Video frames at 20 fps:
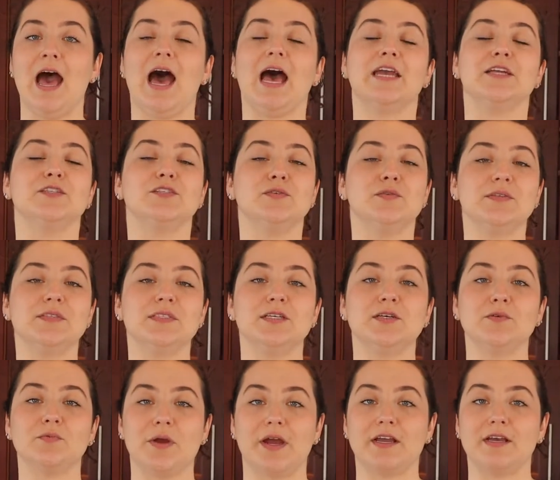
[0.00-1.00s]
I do
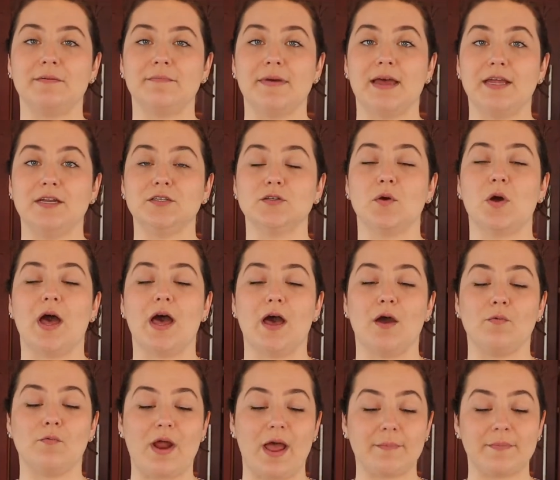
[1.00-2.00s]
still recommend
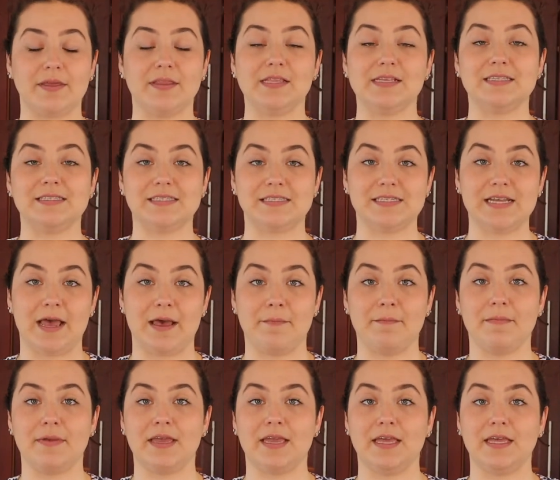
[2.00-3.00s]
wrapping the
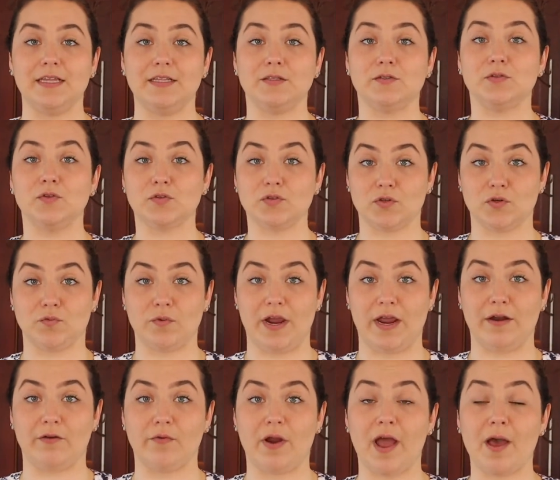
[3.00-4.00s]
stem in
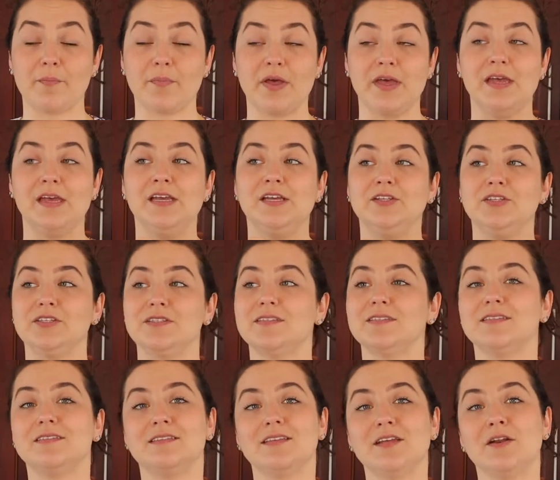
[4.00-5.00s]
saran wrap.
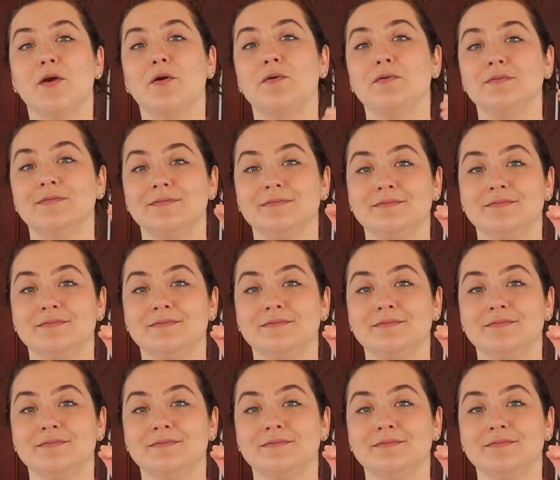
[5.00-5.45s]
Just, you know,